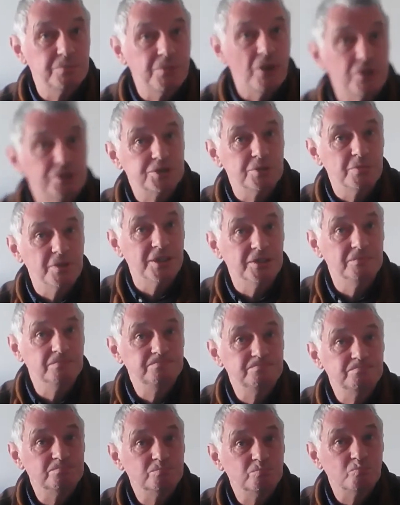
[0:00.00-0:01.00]
No, I'm not
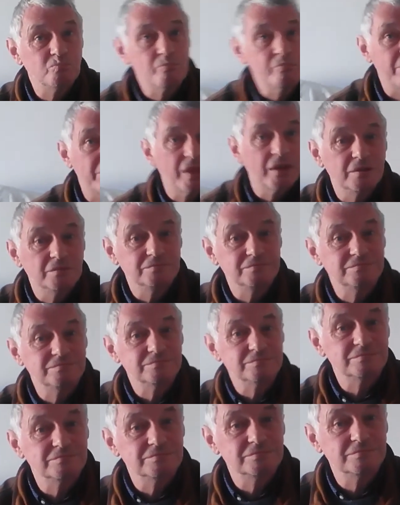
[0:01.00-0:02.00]
saying that you would
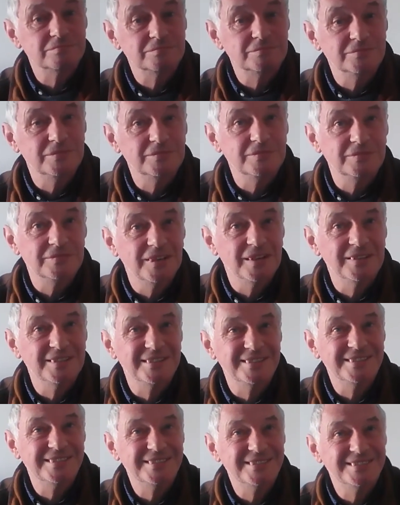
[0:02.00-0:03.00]
do that.
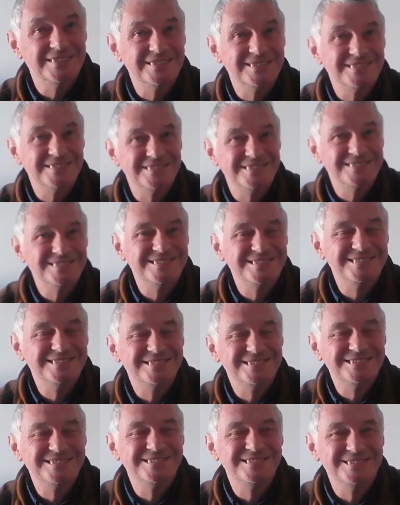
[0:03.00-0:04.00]
I was just thinking
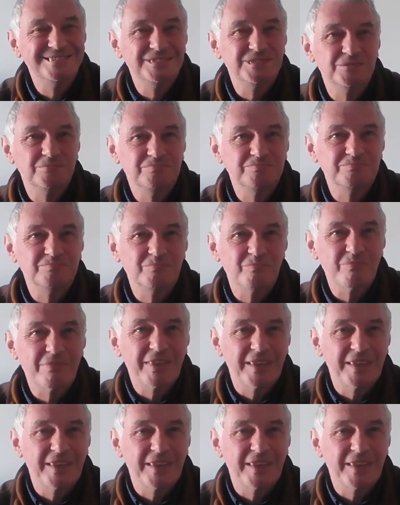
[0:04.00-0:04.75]
that through this,